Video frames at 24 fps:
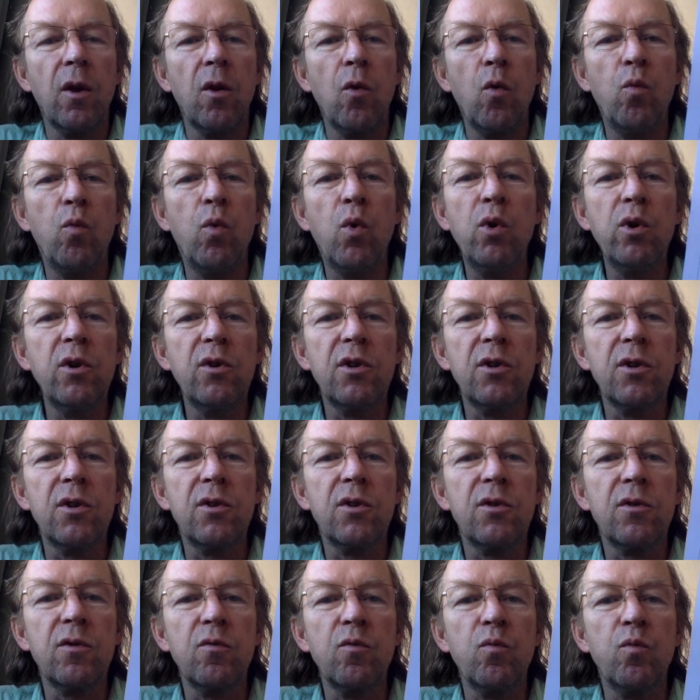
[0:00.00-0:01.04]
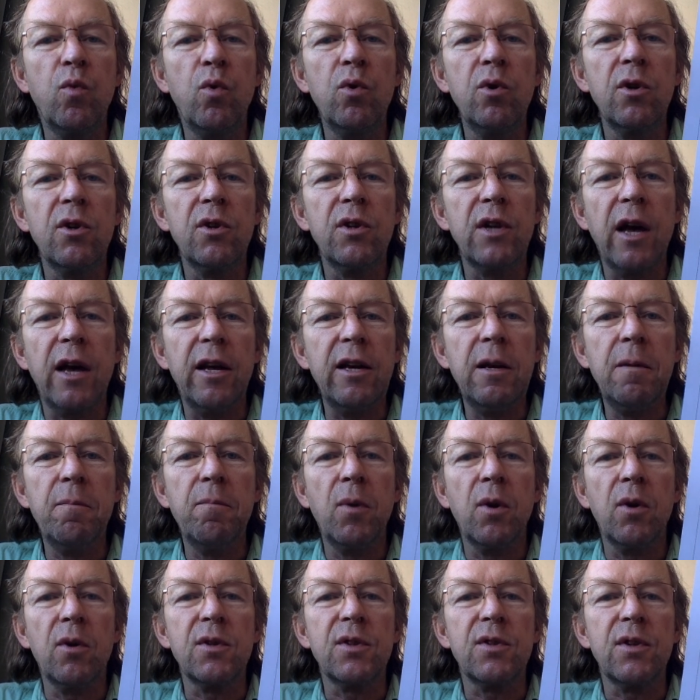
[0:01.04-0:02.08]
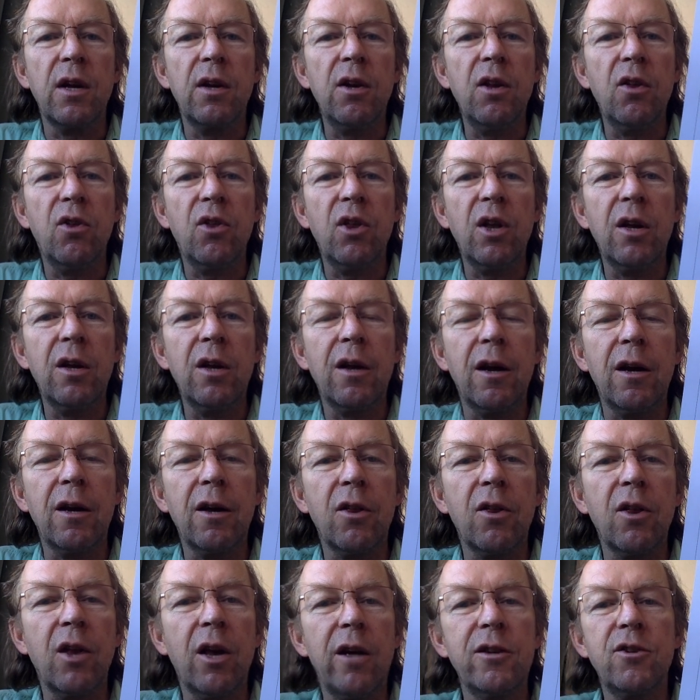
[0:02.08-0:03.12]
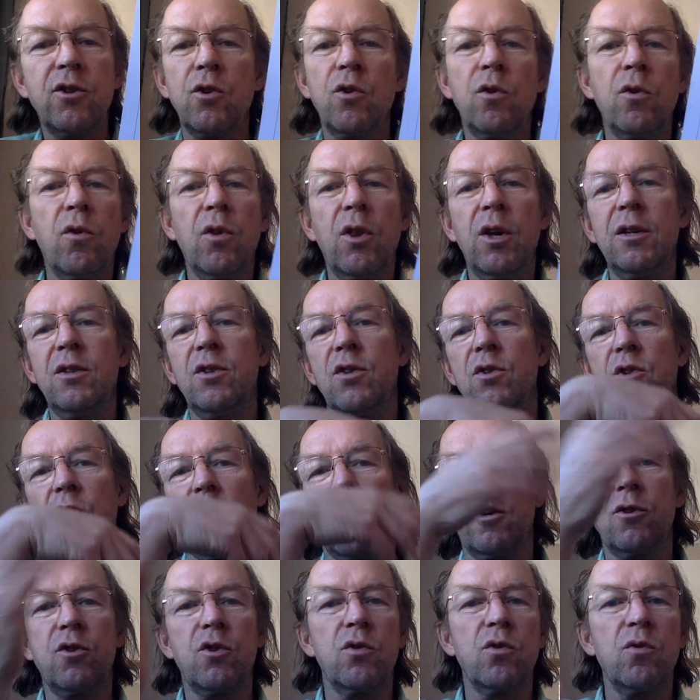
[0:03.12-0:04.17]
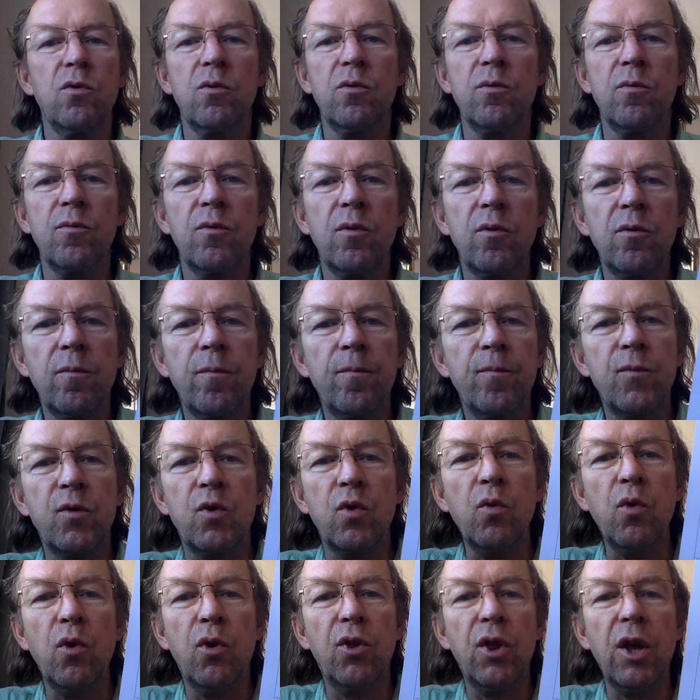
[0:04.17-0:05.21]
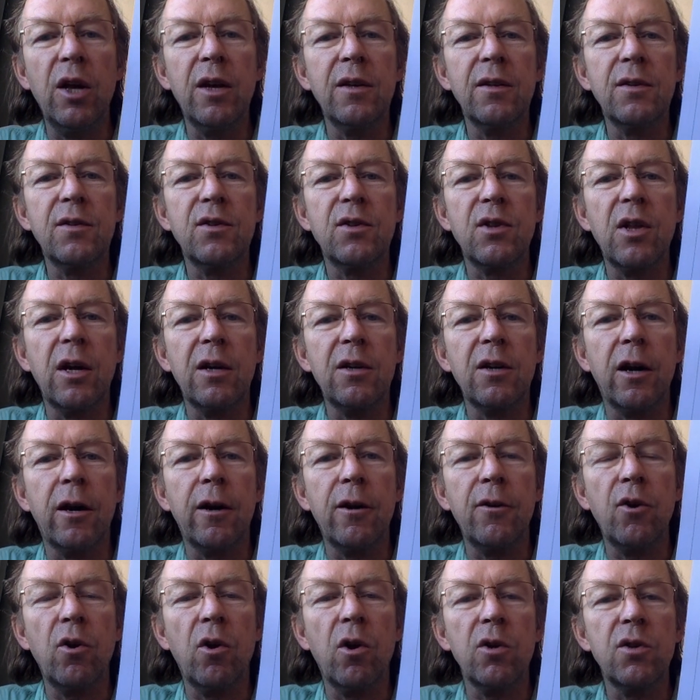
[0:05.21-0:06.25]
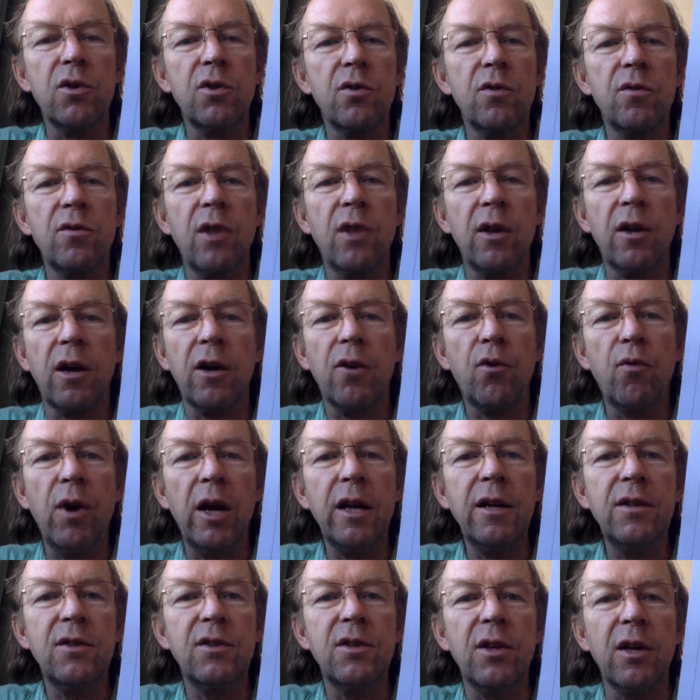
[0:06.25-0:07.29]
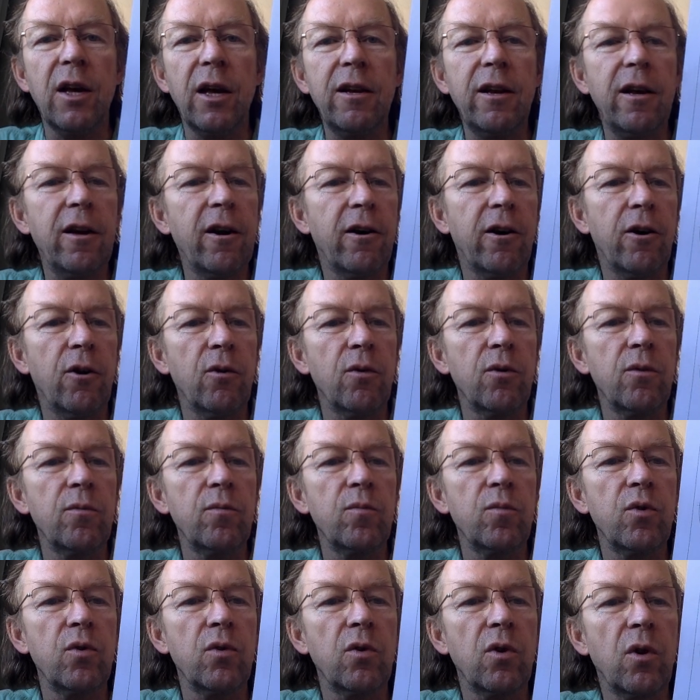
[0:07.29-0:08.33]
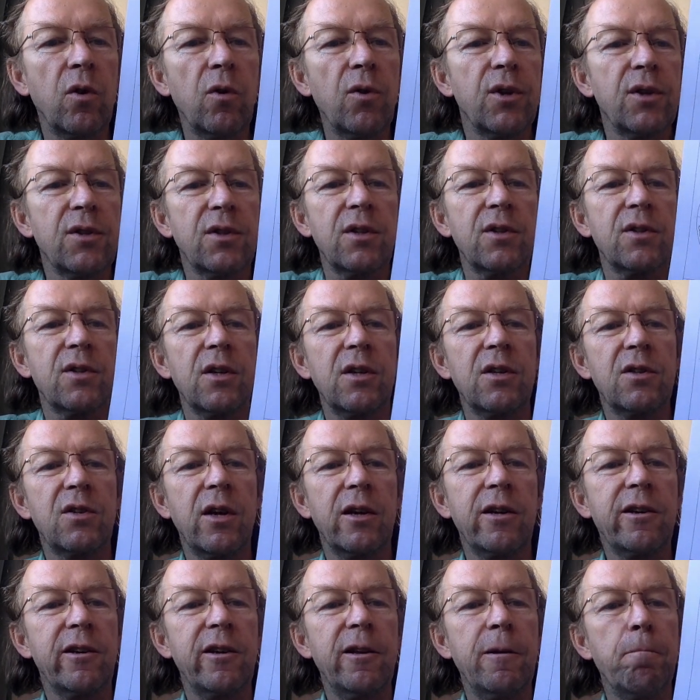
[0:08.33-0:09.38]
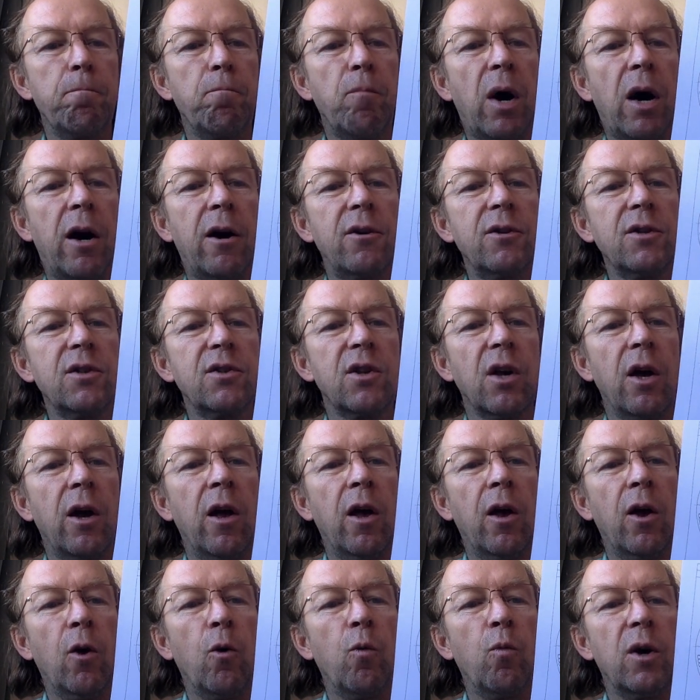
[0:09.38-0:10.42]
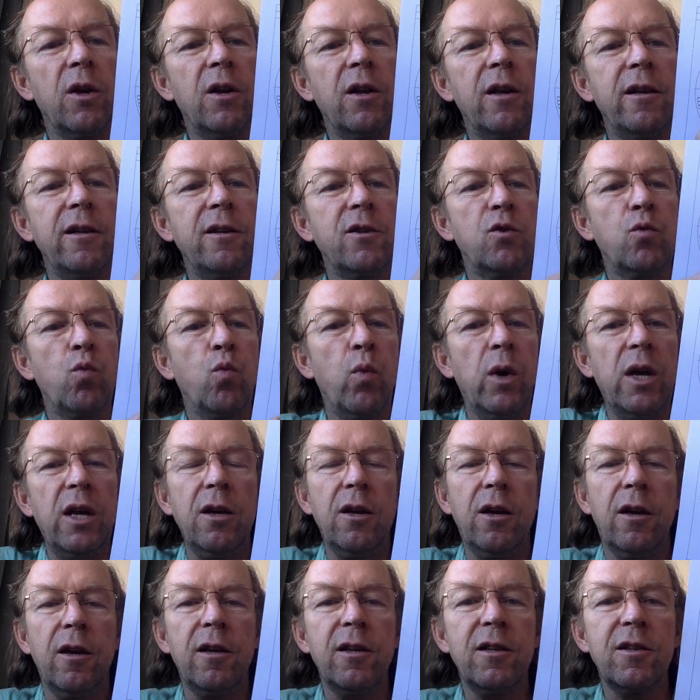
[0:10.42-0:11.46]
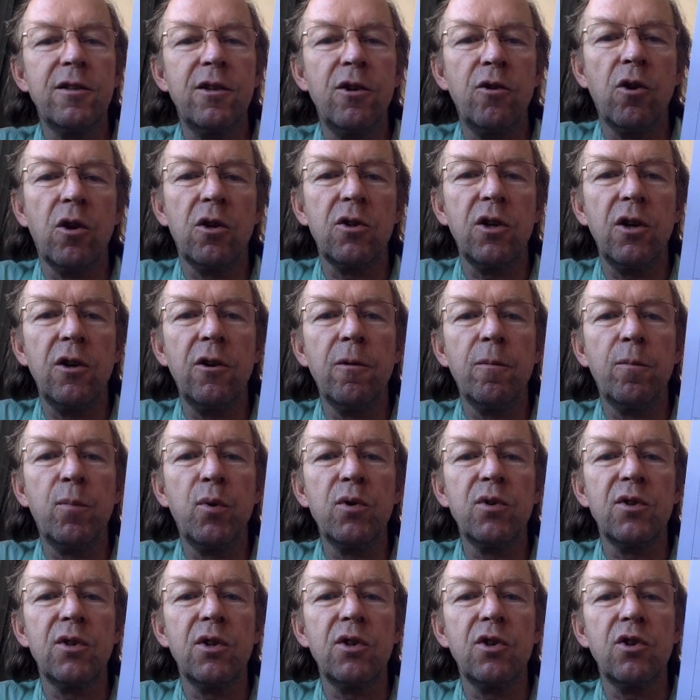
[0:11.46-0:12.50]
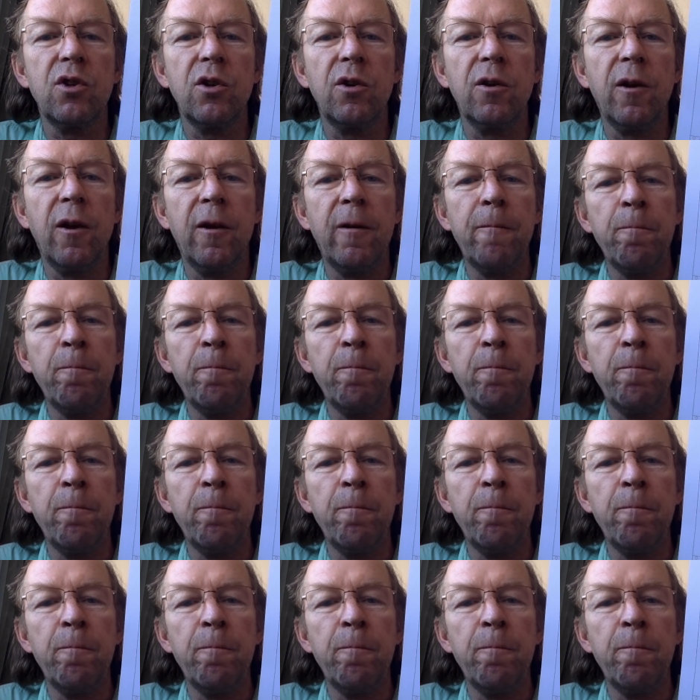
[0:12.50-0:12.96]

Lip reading: wounded animals, anything like that, you know, they start to do things that are crazy anyhow. You know, this is exactly Mars. When he's weak, he's not in a position,